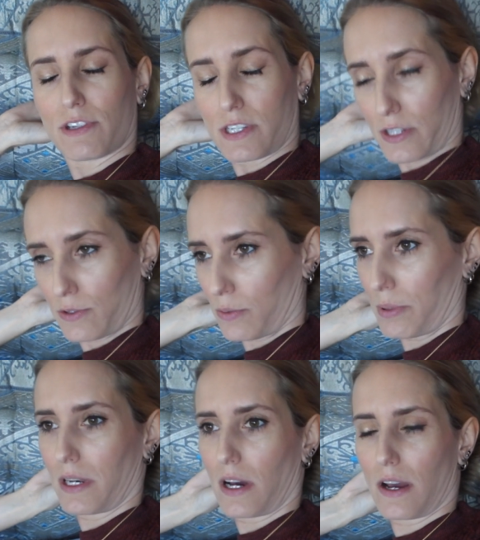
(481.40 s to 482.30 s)
videos will
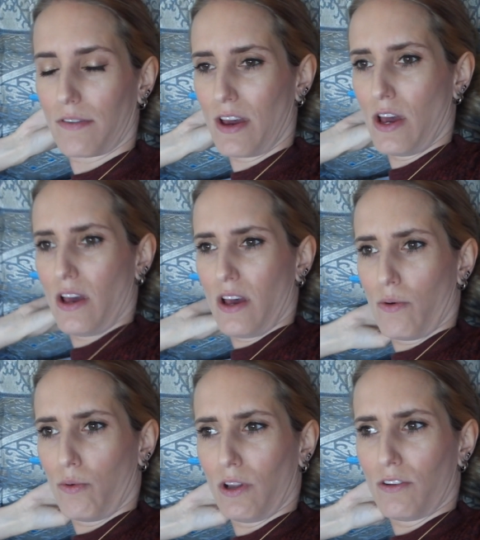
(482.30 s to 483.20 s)
be live,
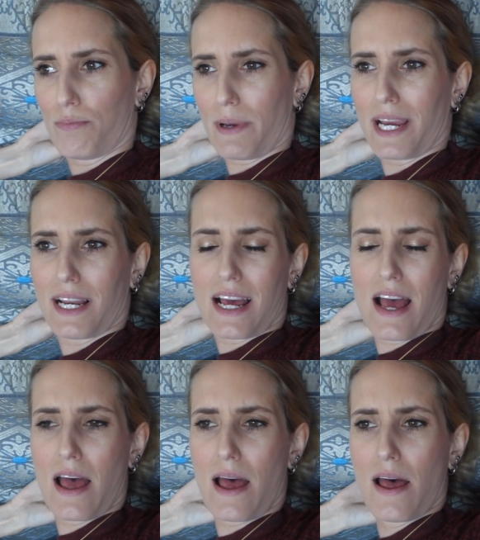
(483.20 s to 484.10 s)
will have been
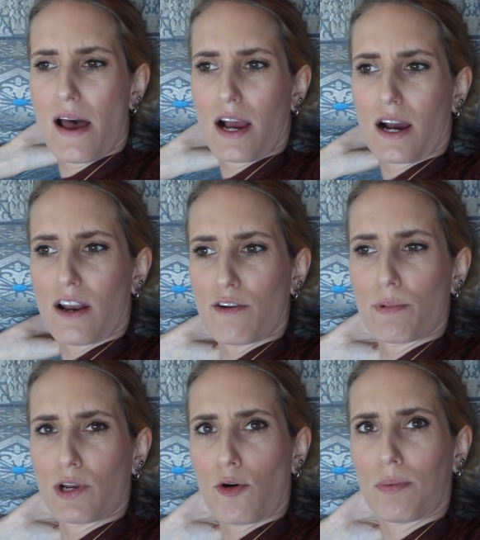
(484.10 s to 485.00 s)
kind of
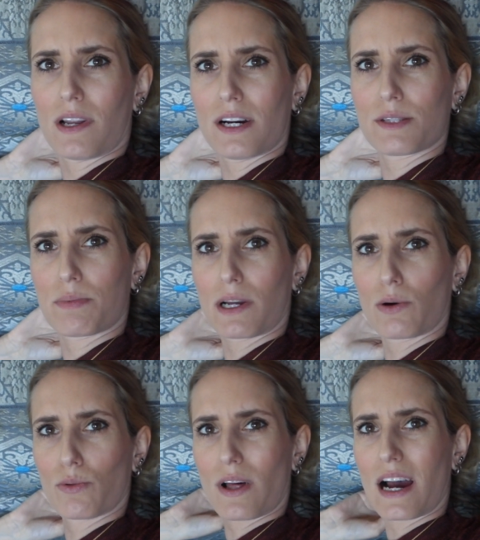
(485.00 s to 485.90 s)
monopolised by
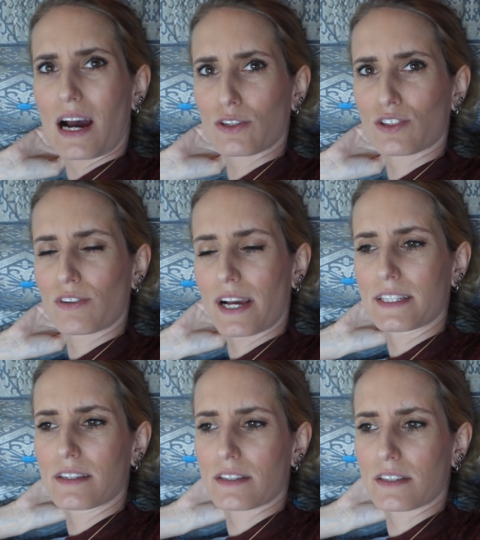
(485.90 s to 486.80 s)
all the house
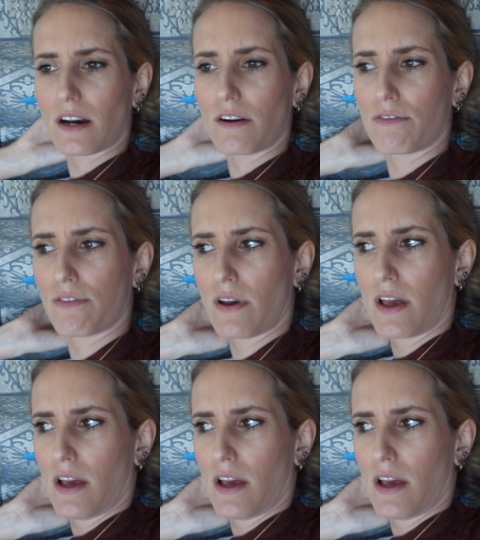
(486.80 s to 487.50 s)
related stuff.